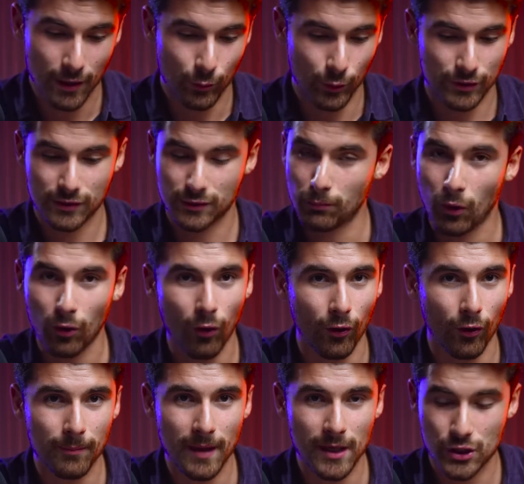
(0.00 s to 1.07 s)
with smart
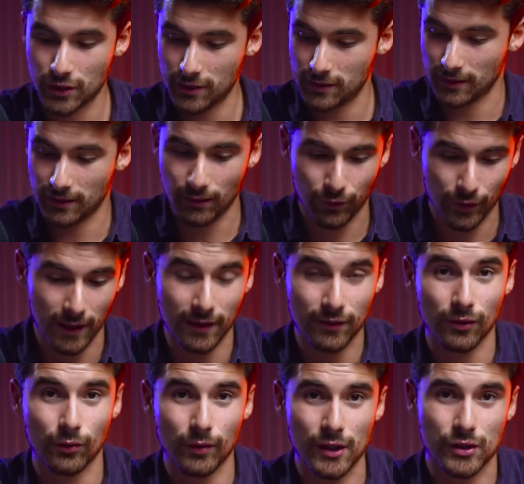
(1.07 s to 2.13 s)
automations and different
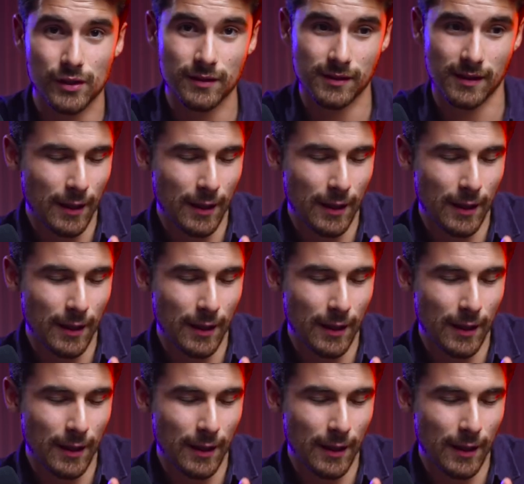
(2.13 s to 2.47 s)
integrations